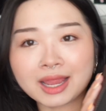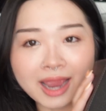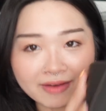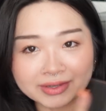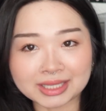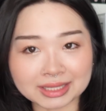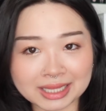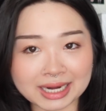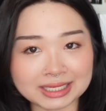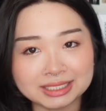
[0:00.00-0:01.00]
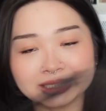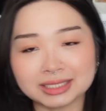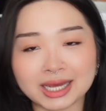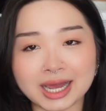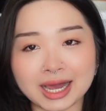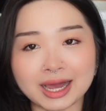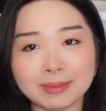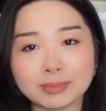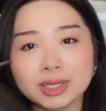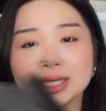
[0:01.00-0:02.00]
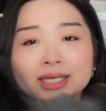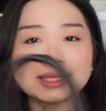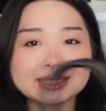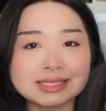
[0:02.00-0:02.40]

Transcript: everything that I needed. This